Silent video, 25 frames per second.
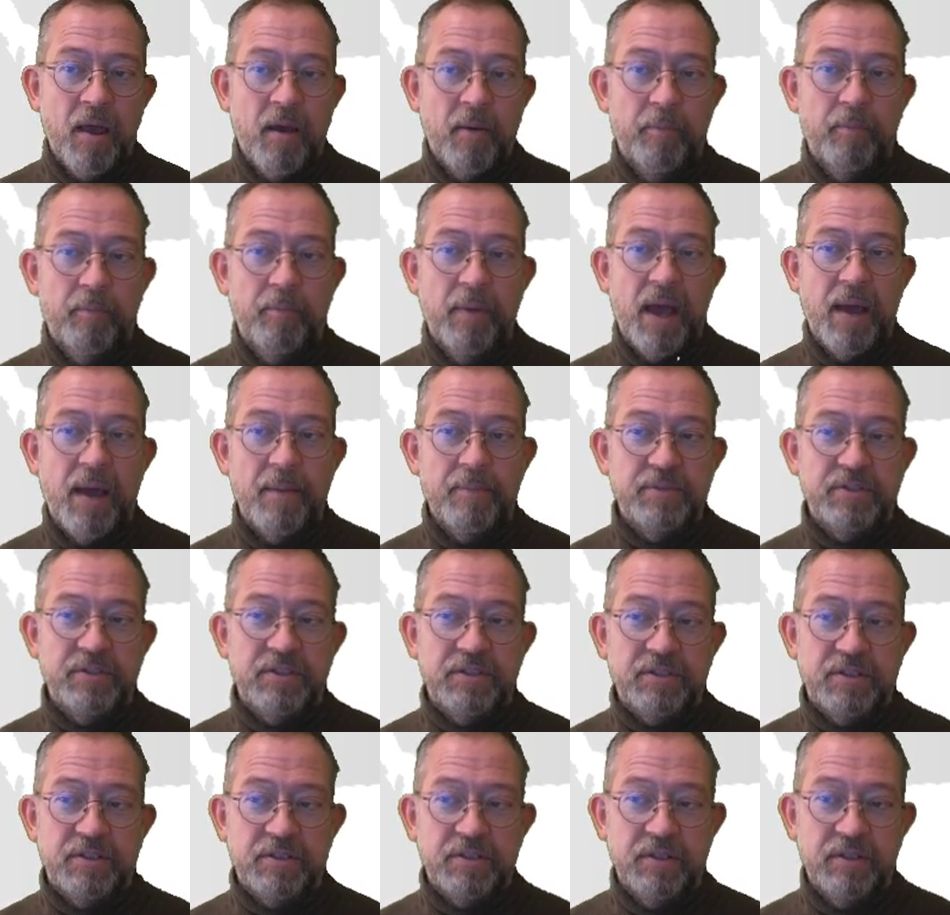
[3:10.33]

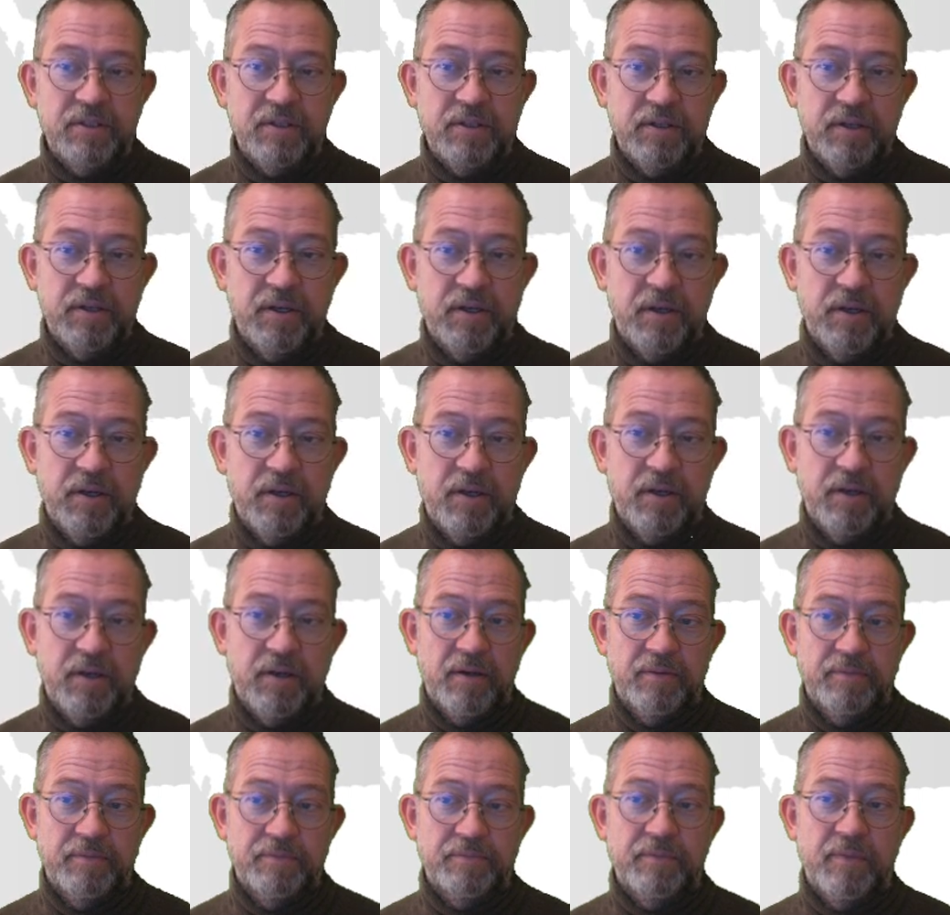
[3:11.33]
Maps
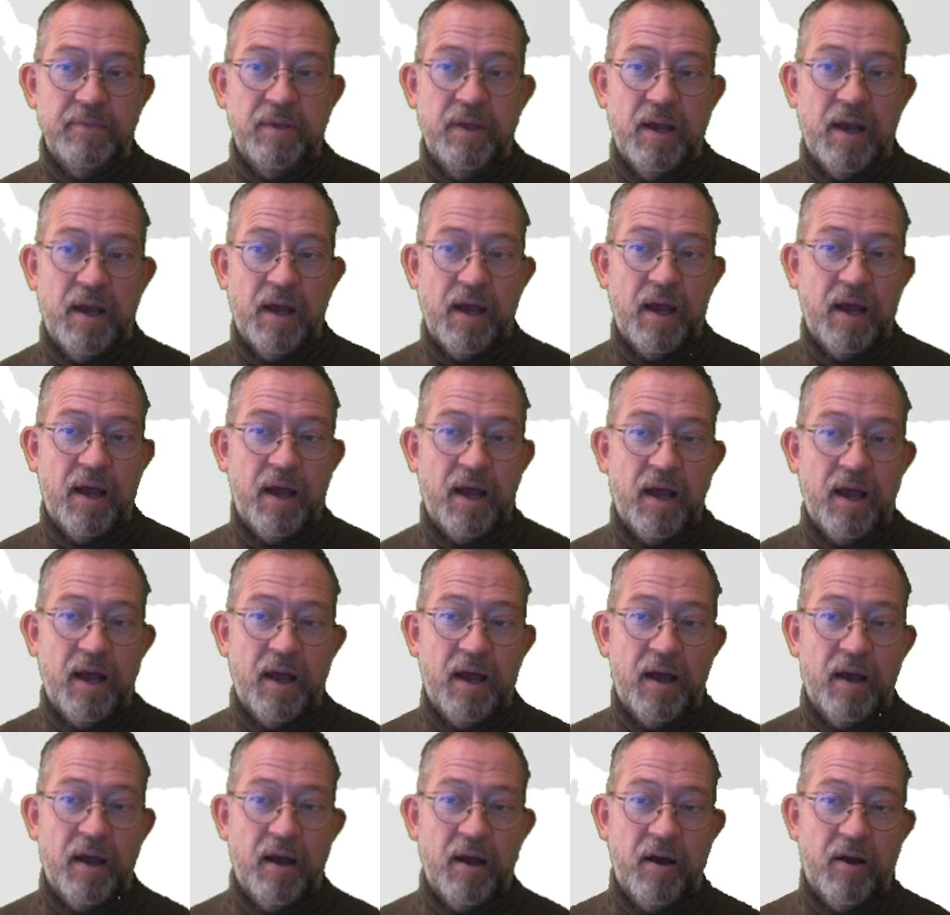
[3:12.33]

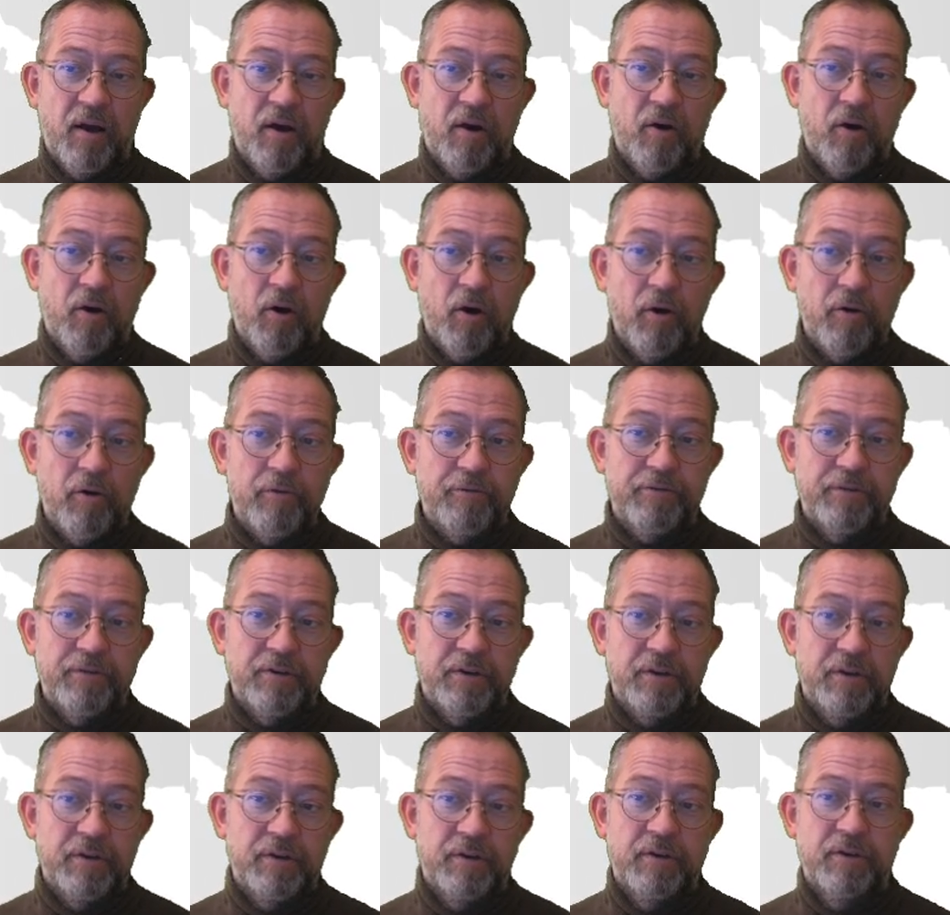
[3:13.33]
are
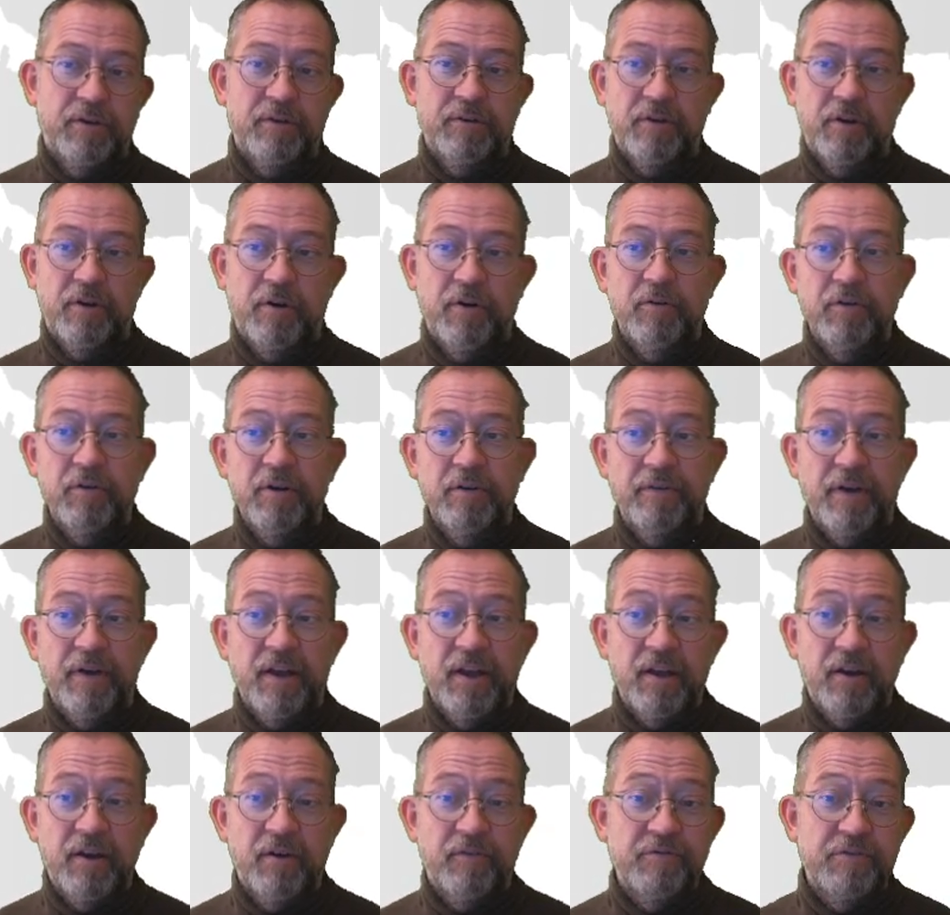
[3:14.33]
often the only
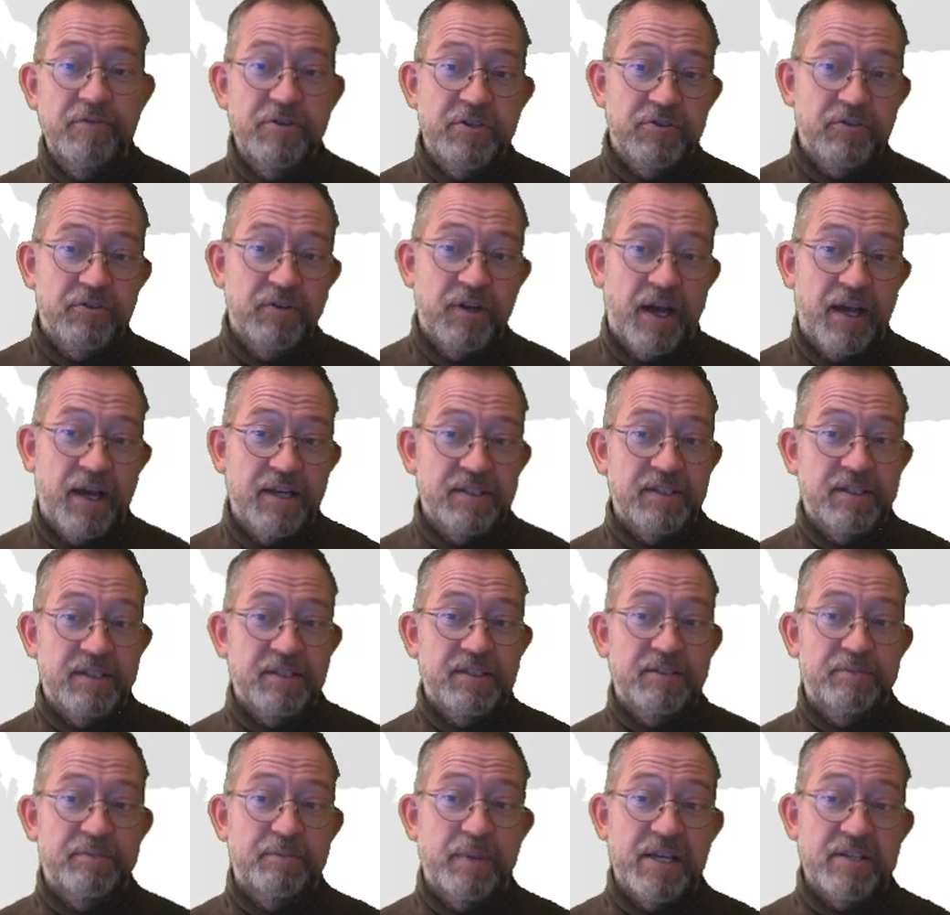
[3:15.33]
way of visualizing
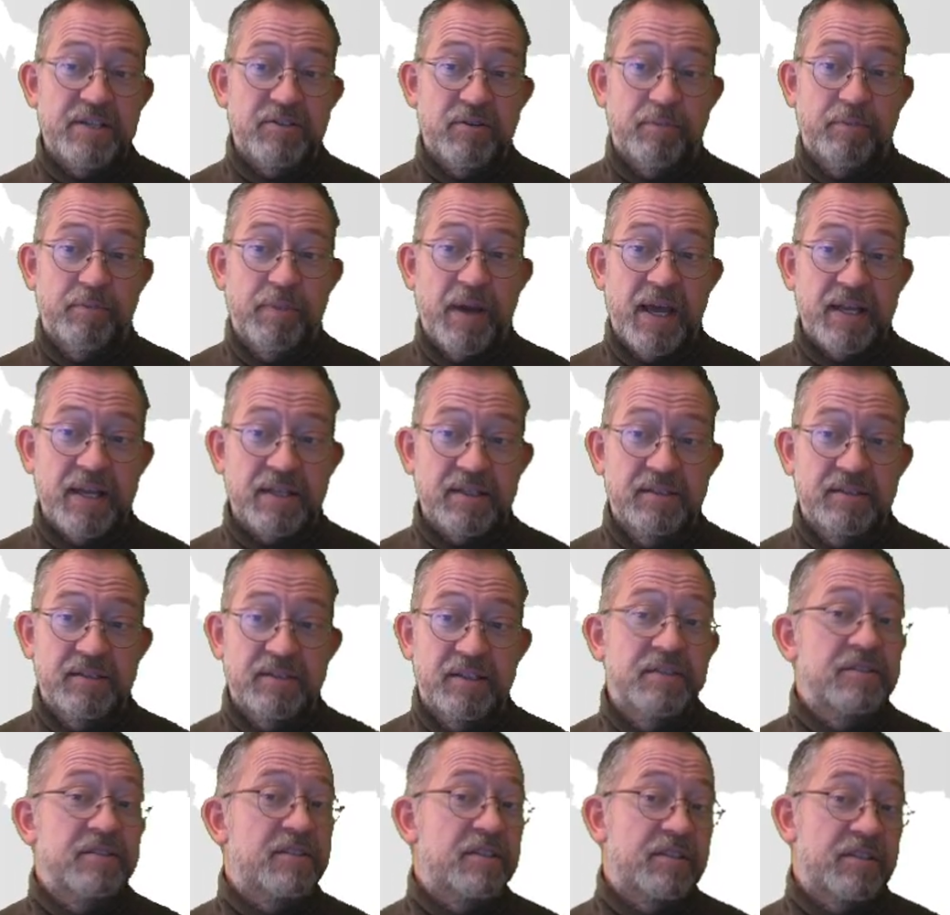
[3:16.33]
spatial patterns
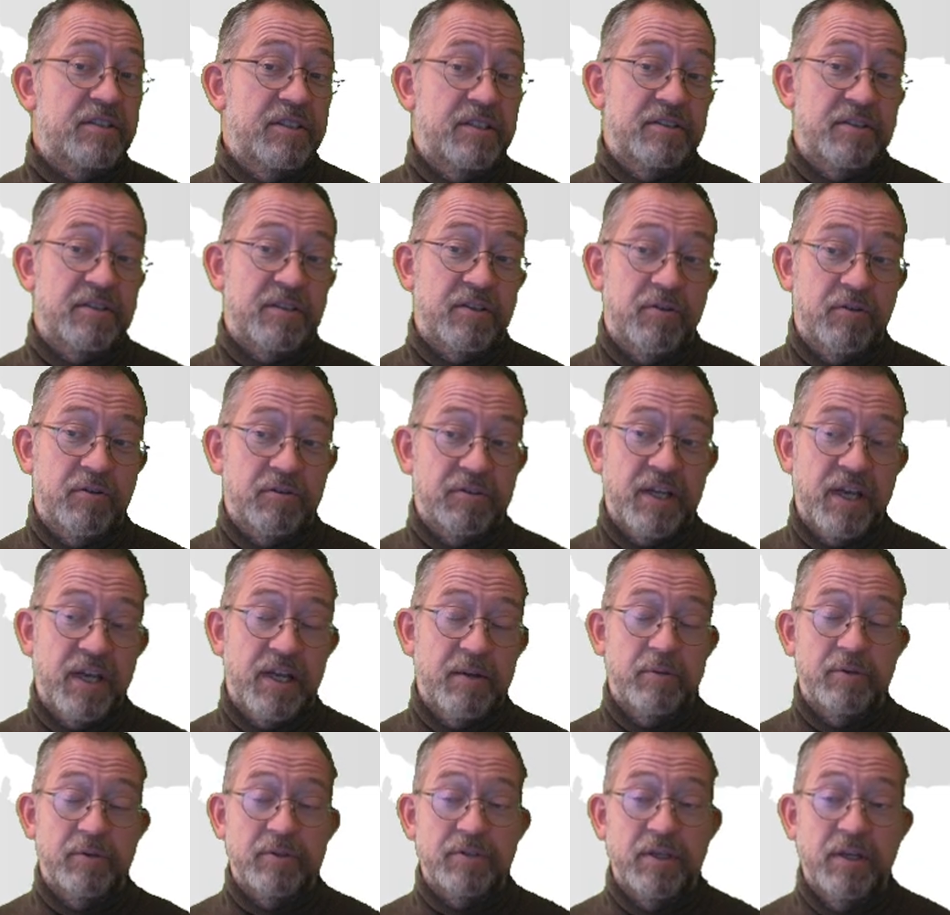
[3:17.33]
in statistical
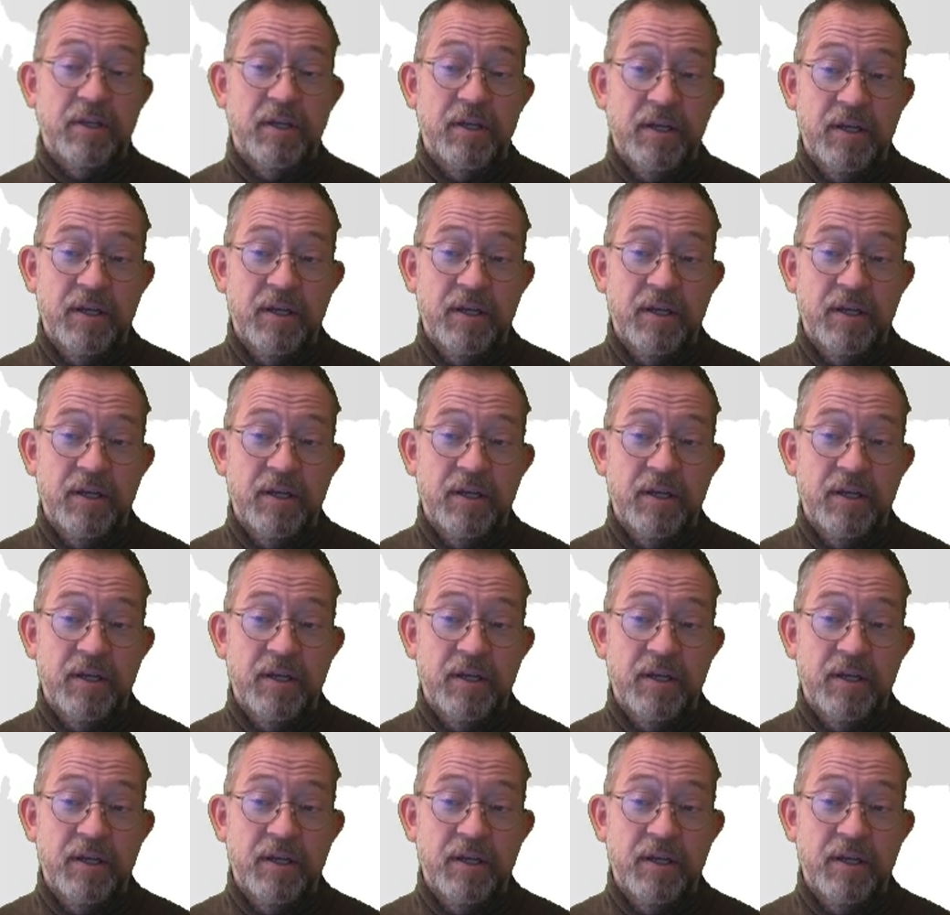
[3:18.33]
tables.